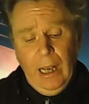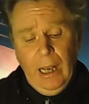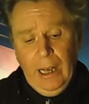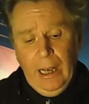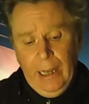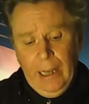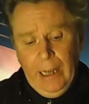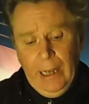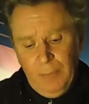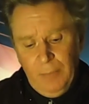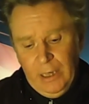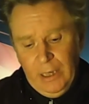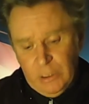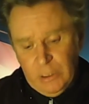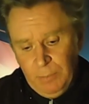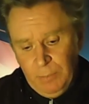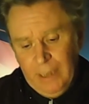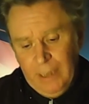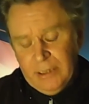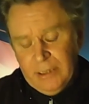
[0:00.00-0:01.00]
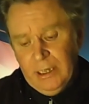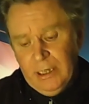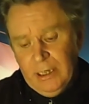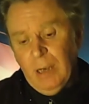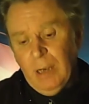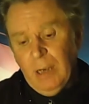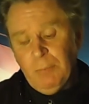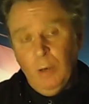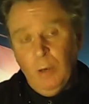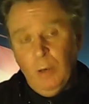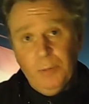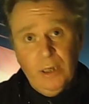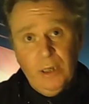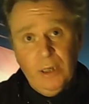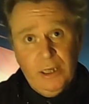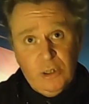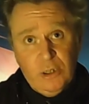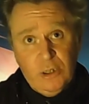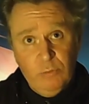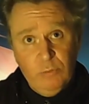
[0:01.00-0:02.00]
It's basically about population
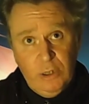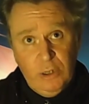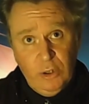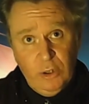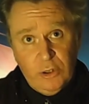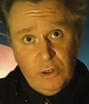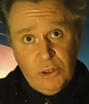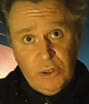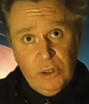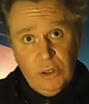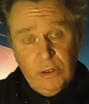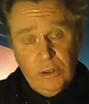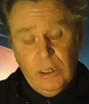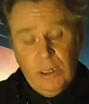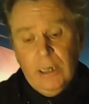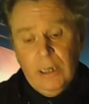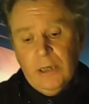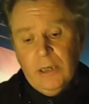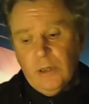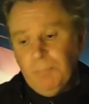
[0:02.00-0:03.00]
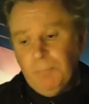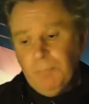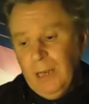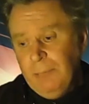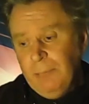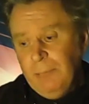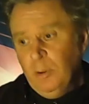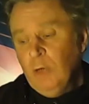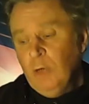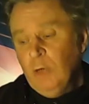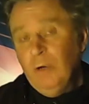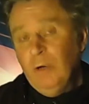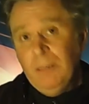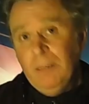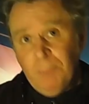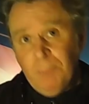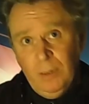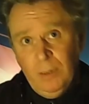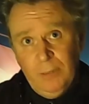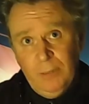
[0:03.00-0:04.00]
reduction. The people who are
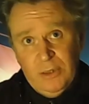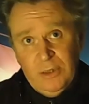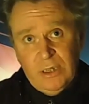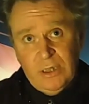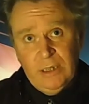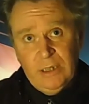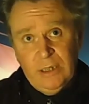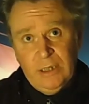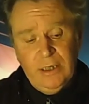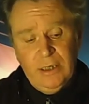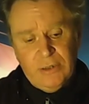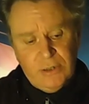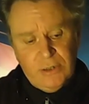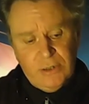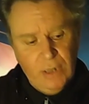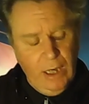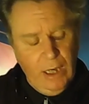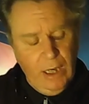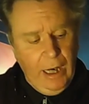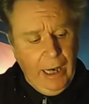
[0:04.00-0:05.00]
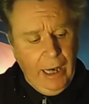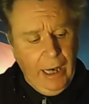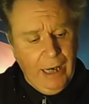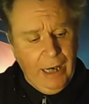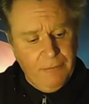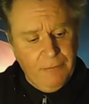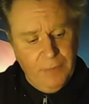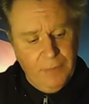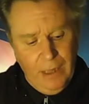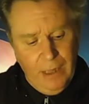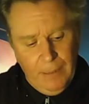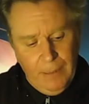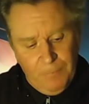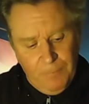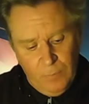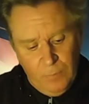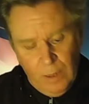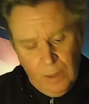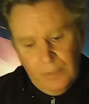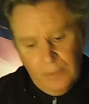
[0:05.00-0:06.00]
implementing this have they're
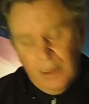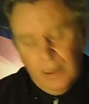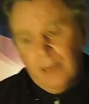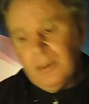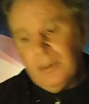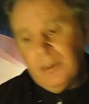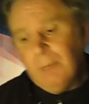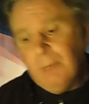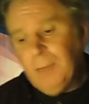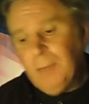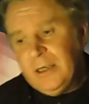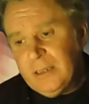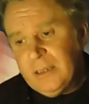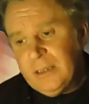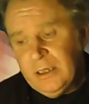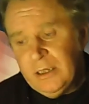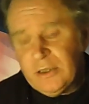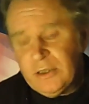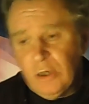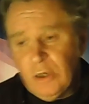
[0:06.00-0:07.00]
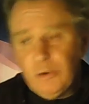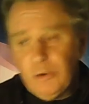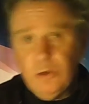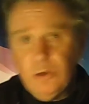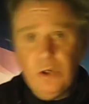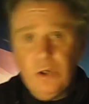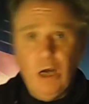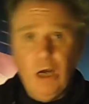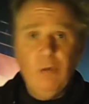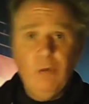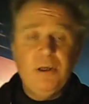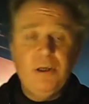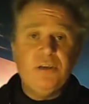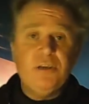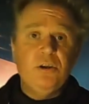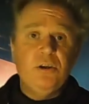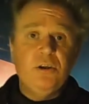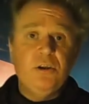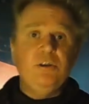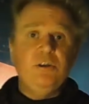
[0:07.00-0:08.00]
basically social Darwinists and
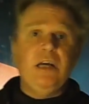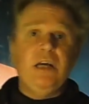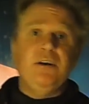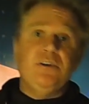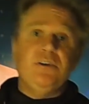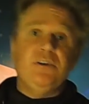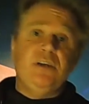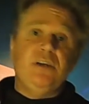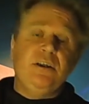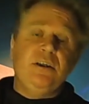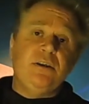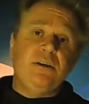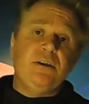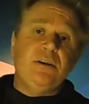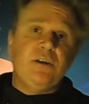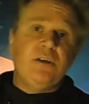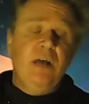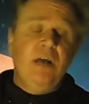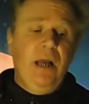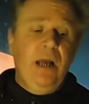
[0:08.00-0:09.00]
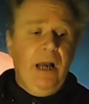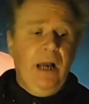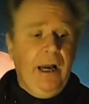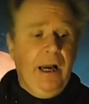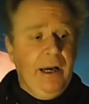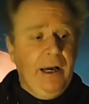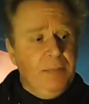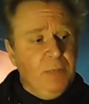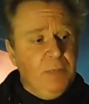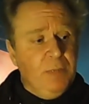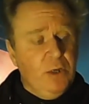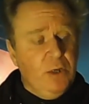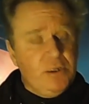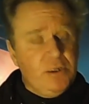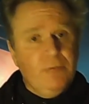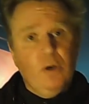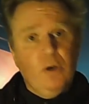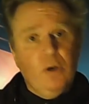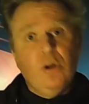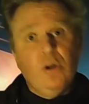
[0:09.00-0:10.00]
eugenicists. And because they've got a
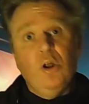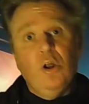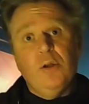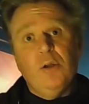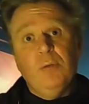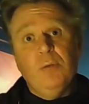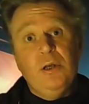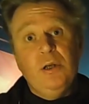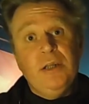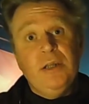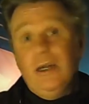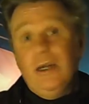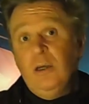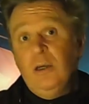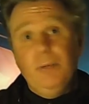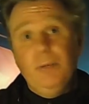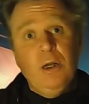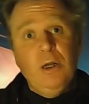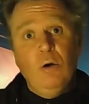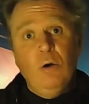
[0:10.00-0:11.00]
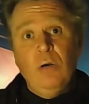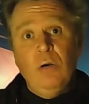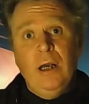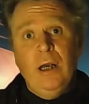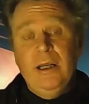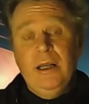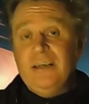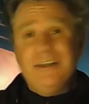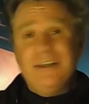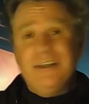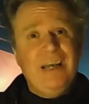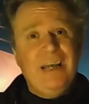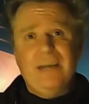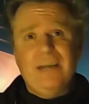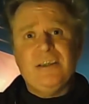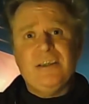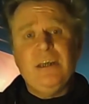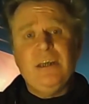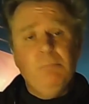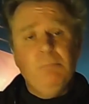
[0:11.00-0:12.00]
lot of money, they're going to be all right. It's that
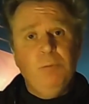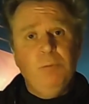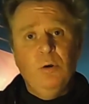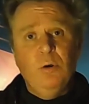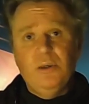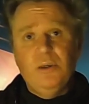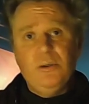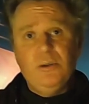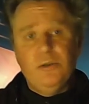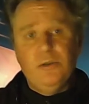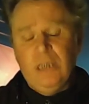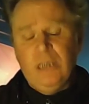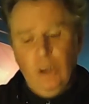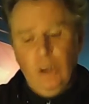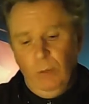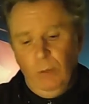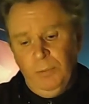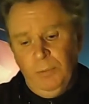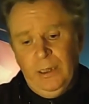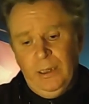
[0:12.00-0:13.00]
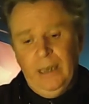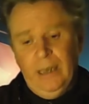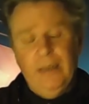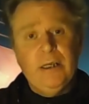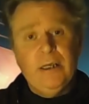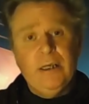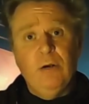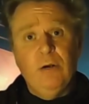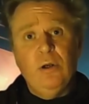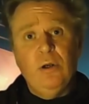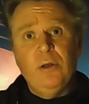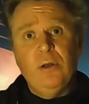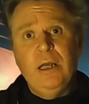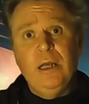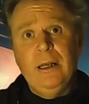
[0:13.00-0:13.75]
simple. There's nothing complicated going on here.